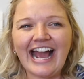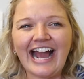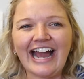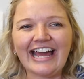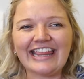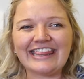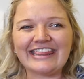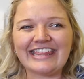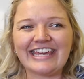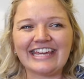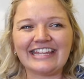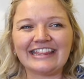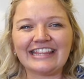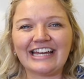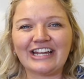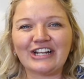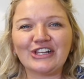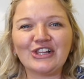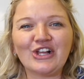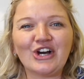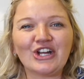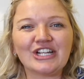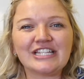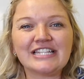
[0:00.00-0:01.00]
I think that a
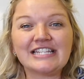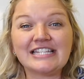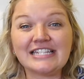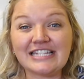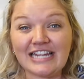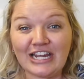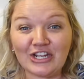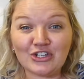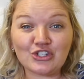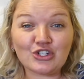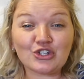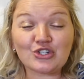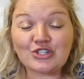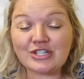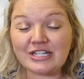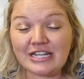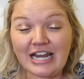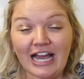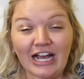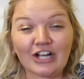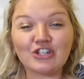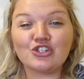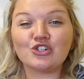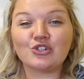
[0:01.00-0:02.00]
lot of stagers
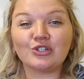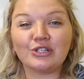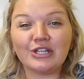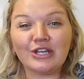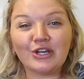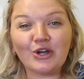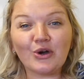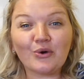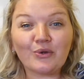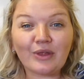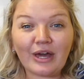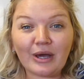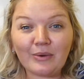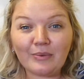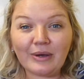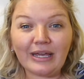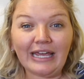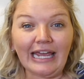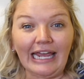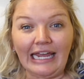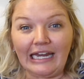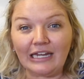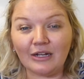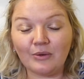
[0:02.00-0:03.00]
naturally go that
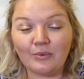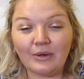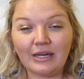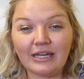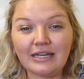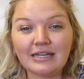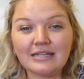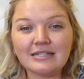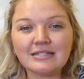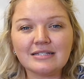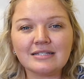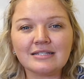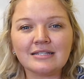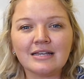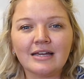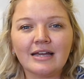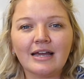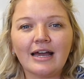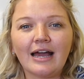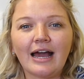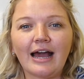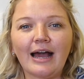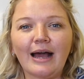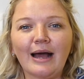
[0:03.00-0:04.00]
way anyways.
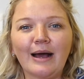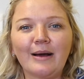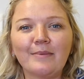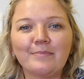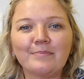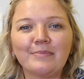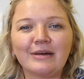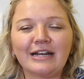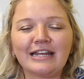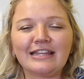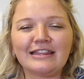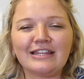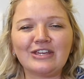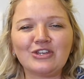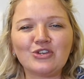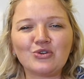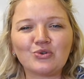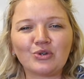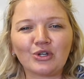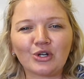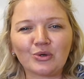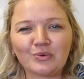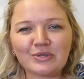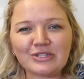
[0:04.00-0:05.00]
But I think you
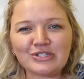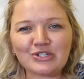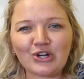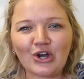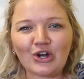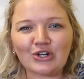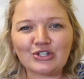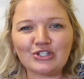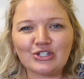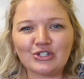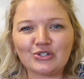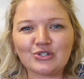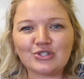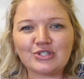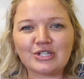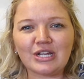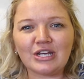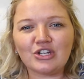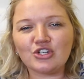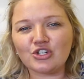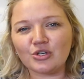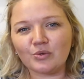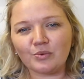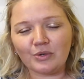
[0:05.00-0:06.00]
can always talk to your
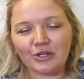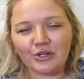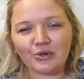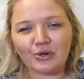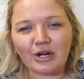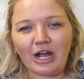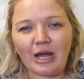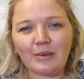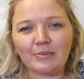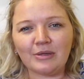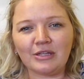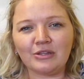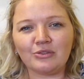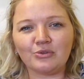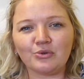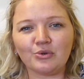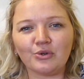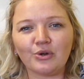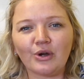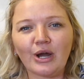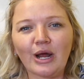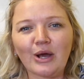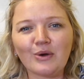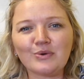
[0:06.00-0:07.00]
stager when you're coming through
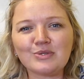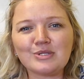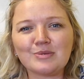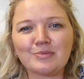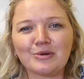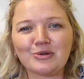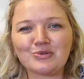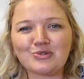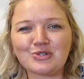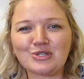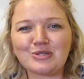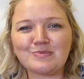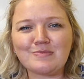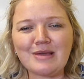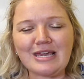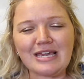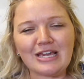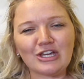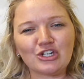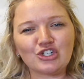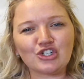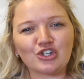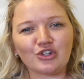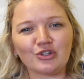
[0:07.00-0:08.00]
your house about just
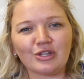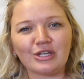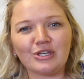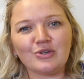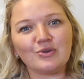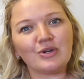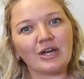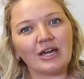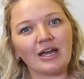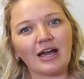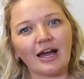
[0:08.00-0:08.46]
making sure that you can